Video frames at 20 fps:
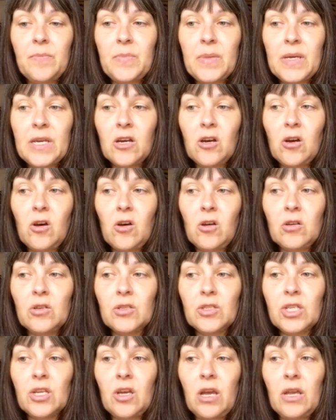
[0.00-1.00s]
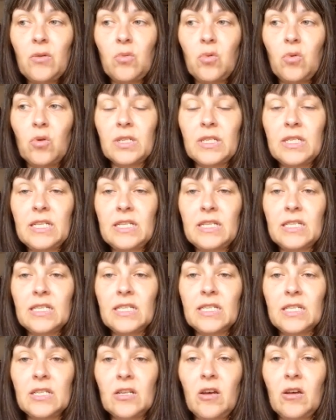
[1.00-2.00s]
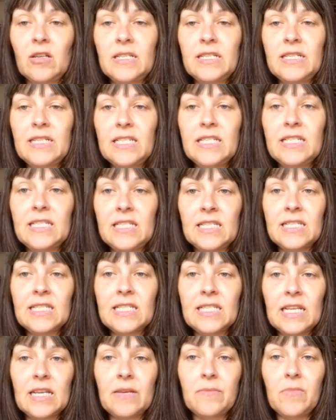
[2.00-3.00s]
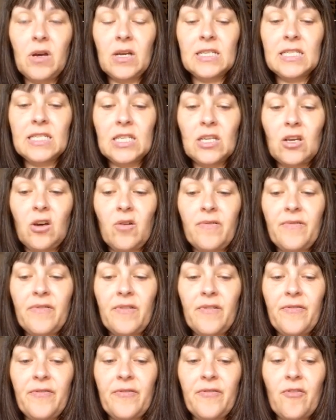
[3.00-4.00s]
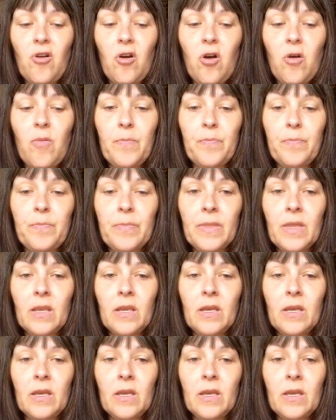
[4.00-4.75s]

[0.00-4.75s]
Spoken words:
because I wanted to start distancing myself from